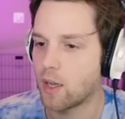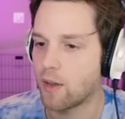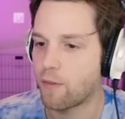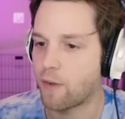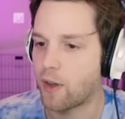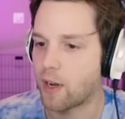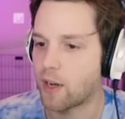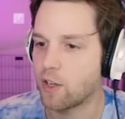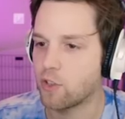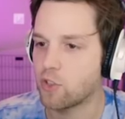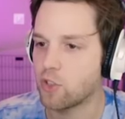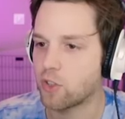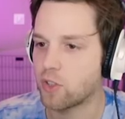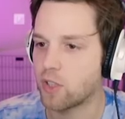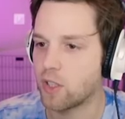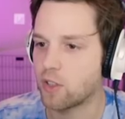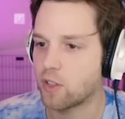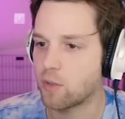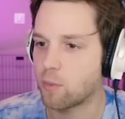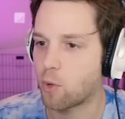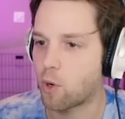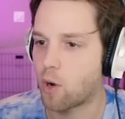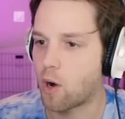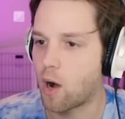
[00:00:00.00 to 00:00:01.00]
If I could just
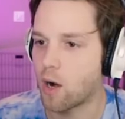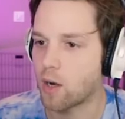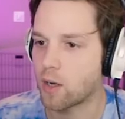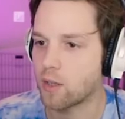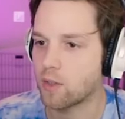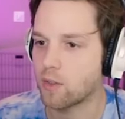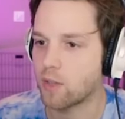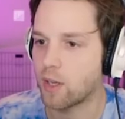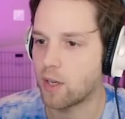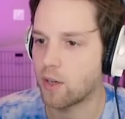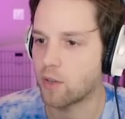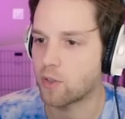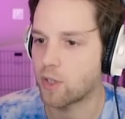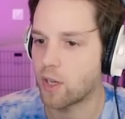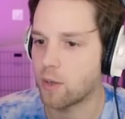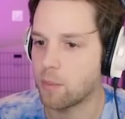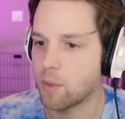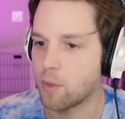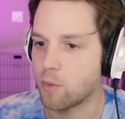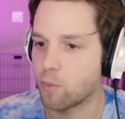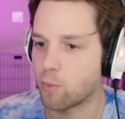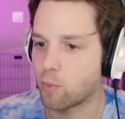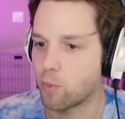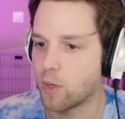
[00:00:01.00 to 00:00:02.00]
get some more heart containers, I'd
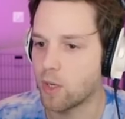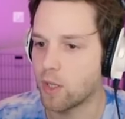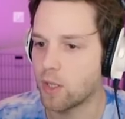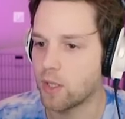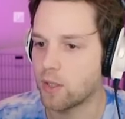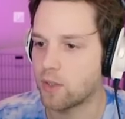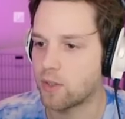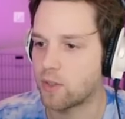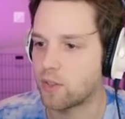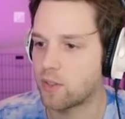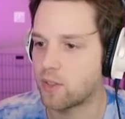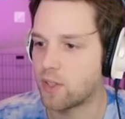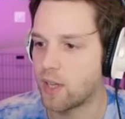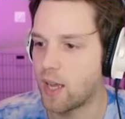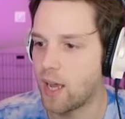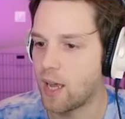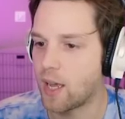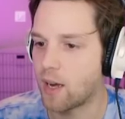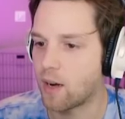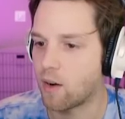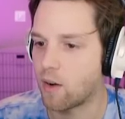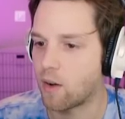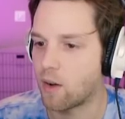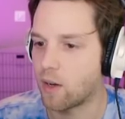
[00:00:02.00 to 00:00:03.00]
be really
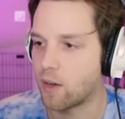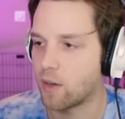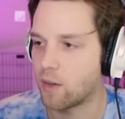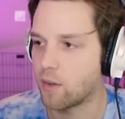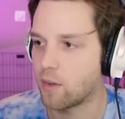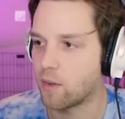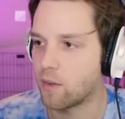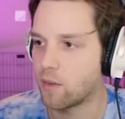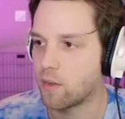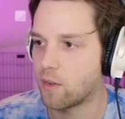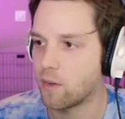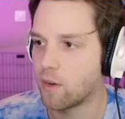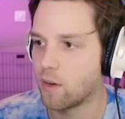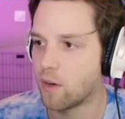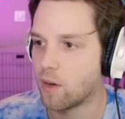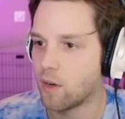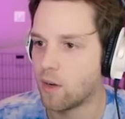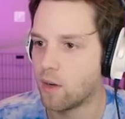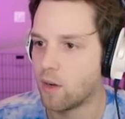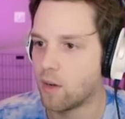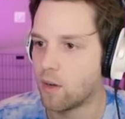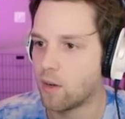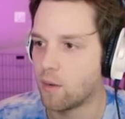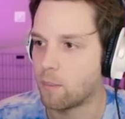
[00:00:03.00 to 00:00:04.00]
set on
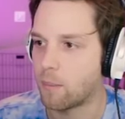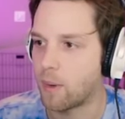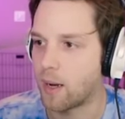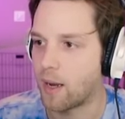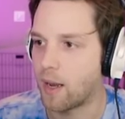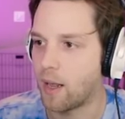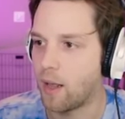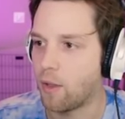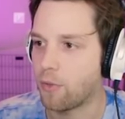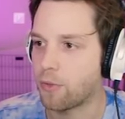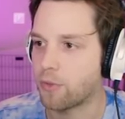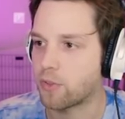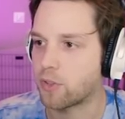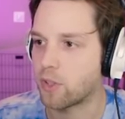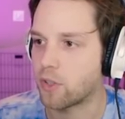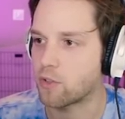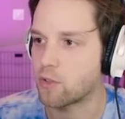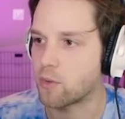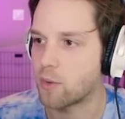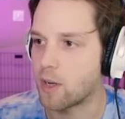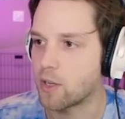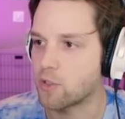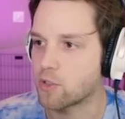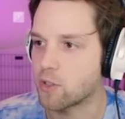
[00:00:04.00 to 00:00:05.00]
my health
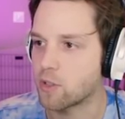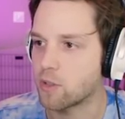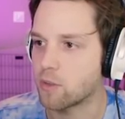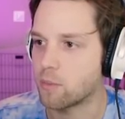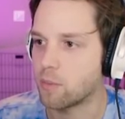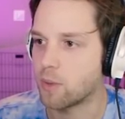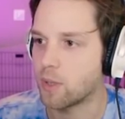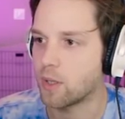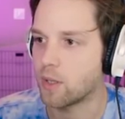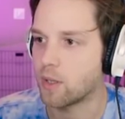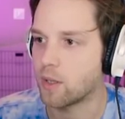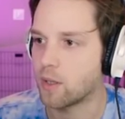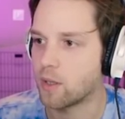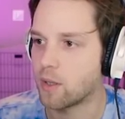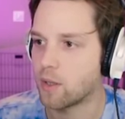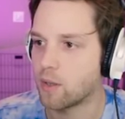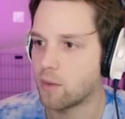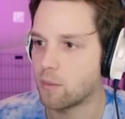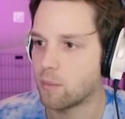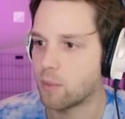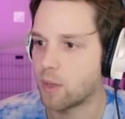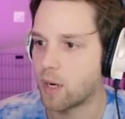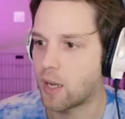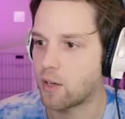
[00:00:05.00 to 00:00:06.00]
situation, but
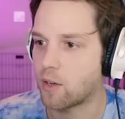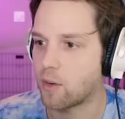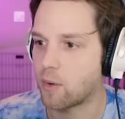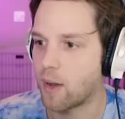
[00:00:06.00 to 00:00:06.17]
but I